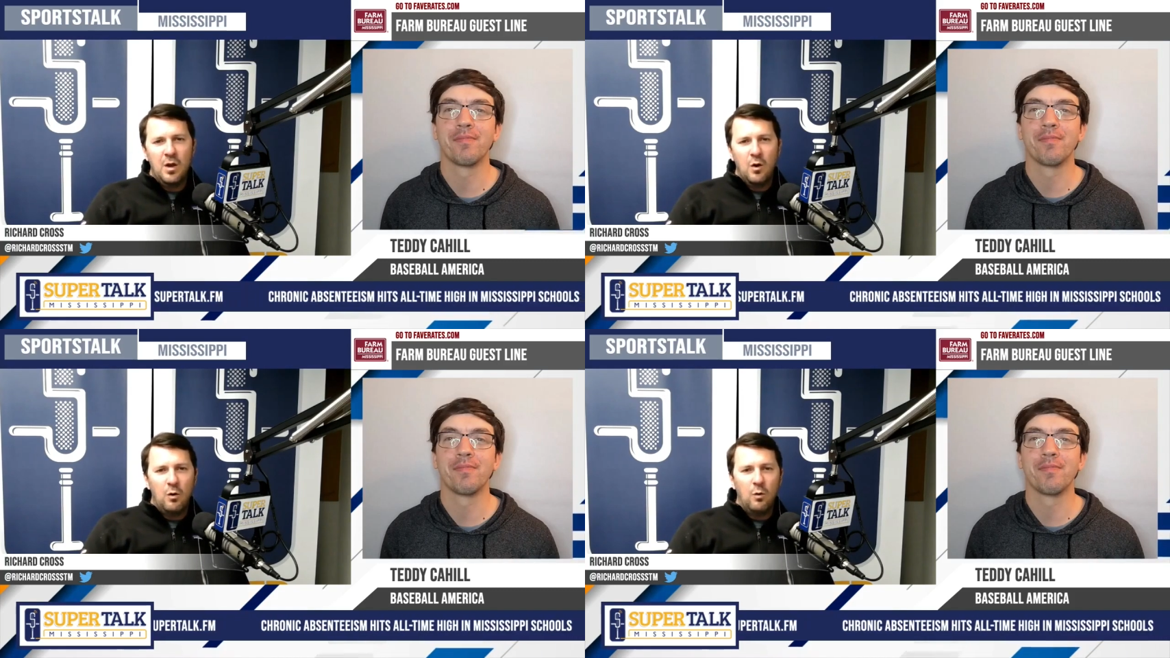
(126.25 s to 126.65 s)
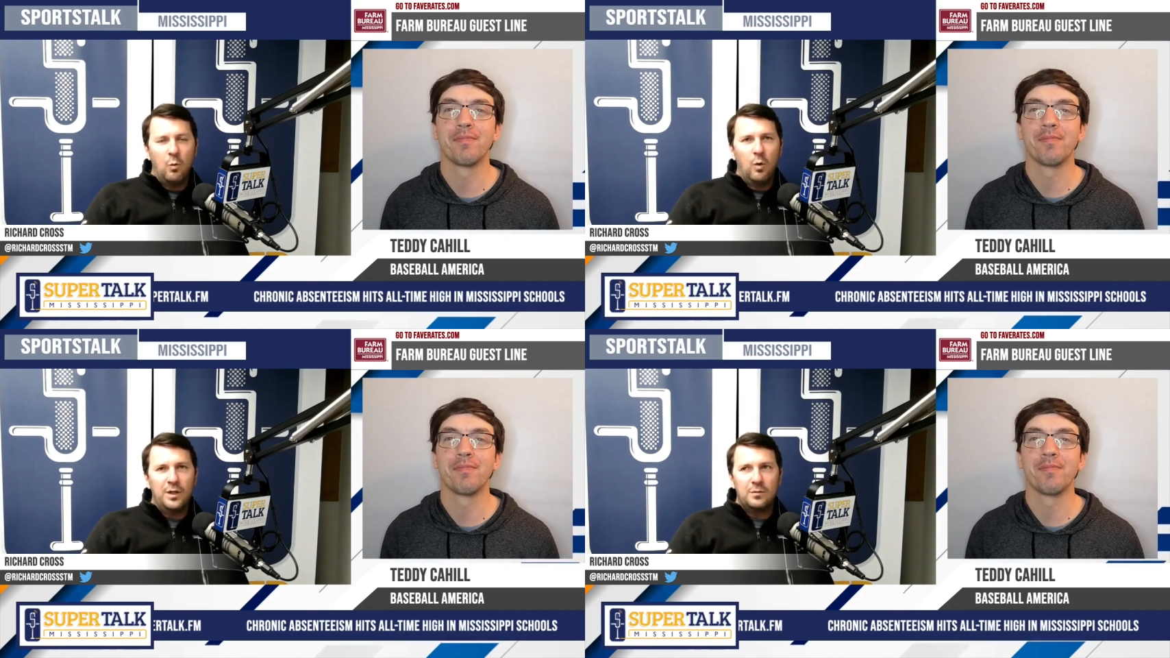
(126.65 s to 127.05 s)
Speaker 1: Uh,
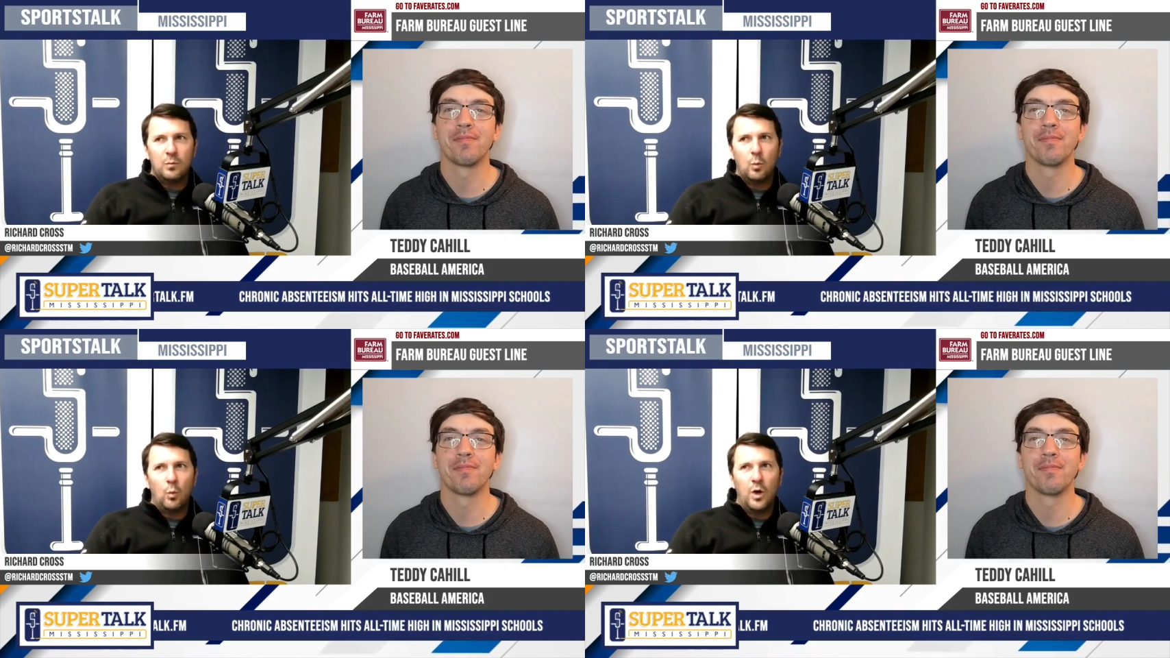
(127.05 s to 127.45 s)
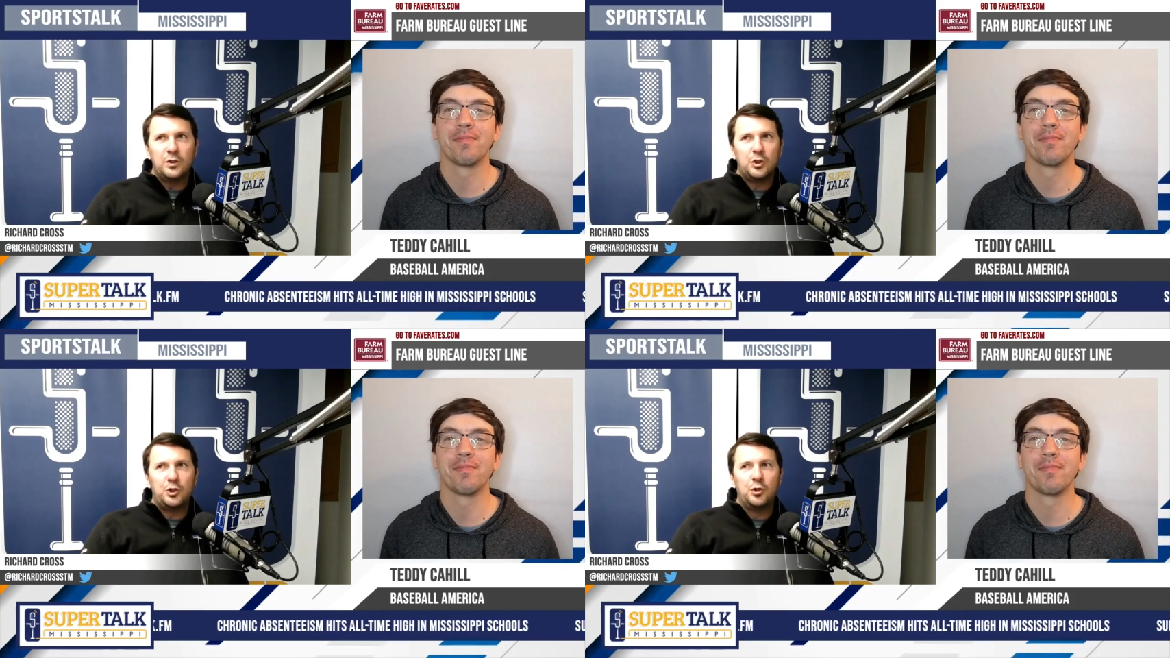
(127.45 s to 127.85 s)
what what
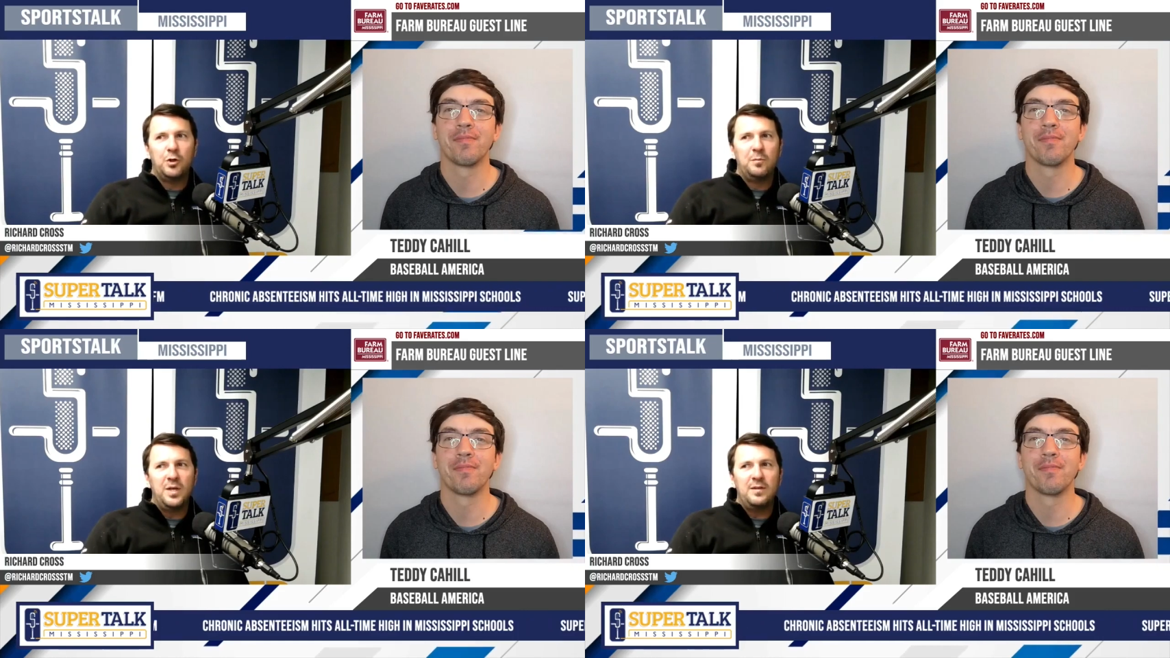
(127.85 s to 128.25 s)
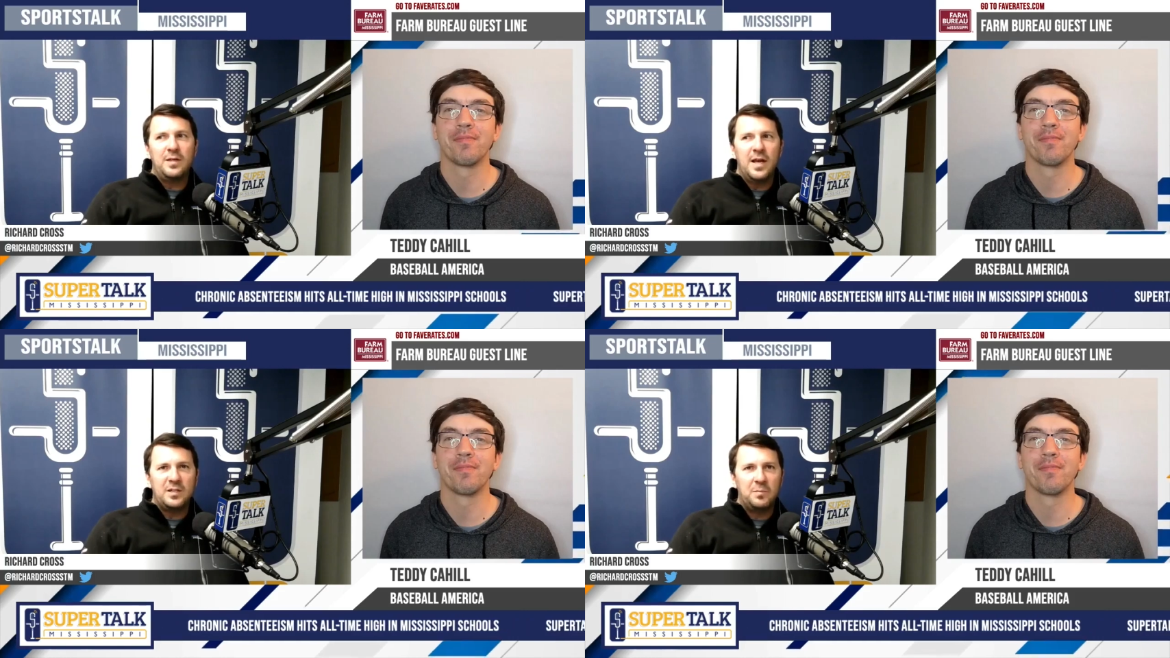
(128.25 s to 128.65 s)
should be the
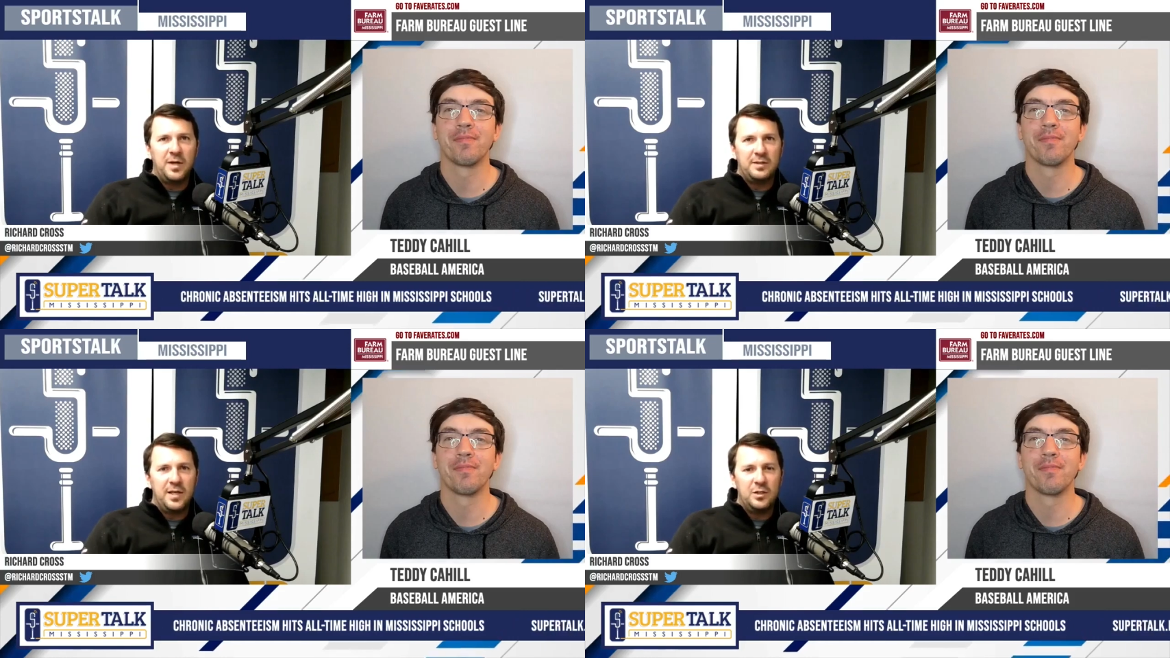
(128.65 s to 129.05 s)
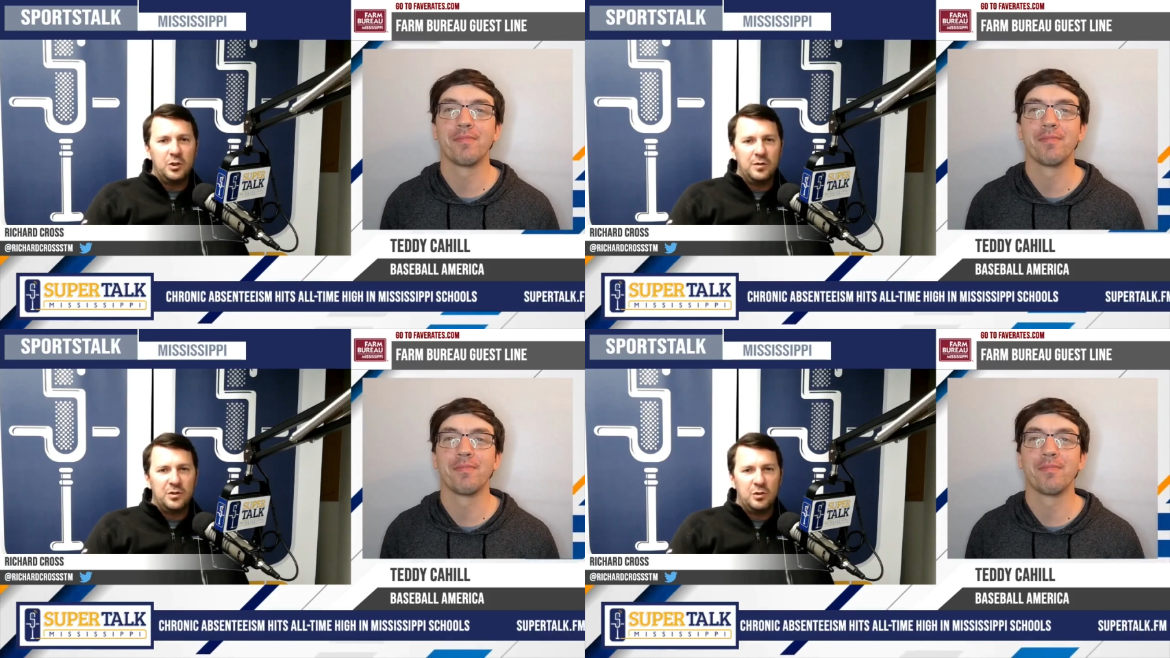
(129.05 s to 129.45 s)
expectation
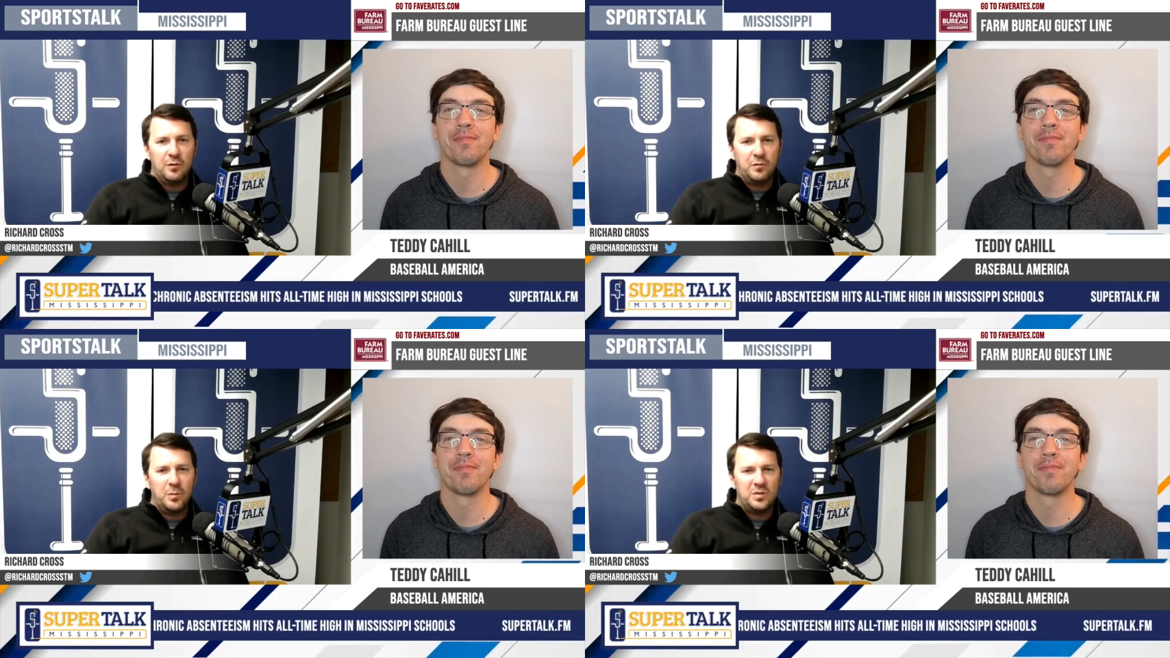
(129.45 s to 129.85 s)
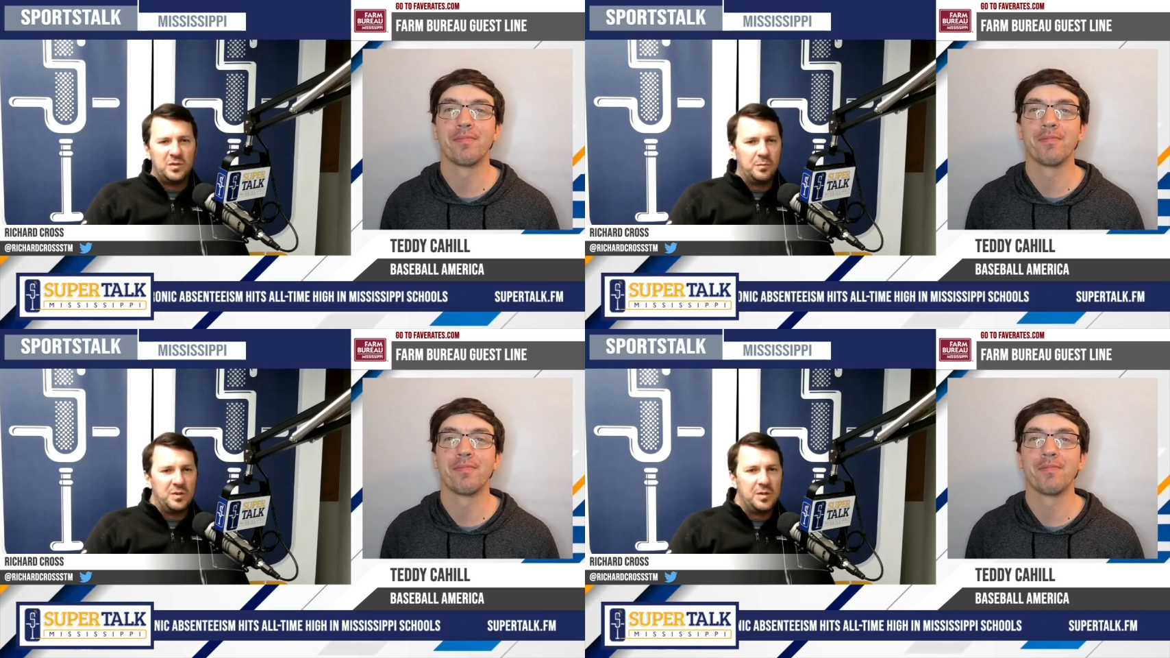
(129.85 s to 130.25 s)
this year for
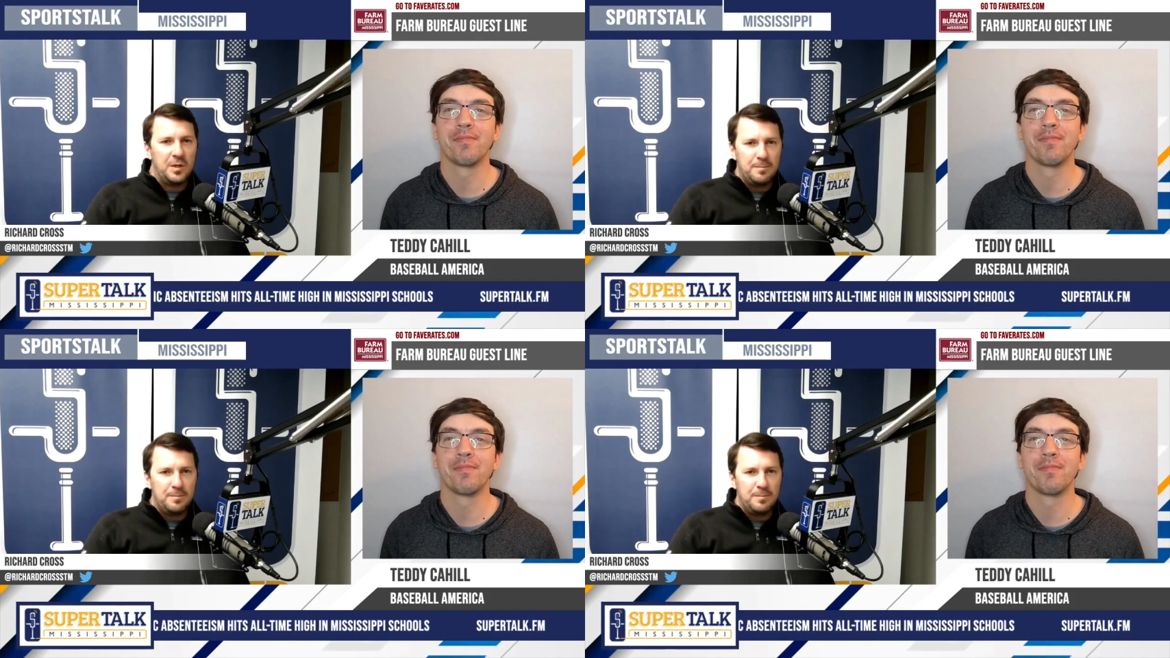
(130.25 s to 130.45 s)
Mississippi State?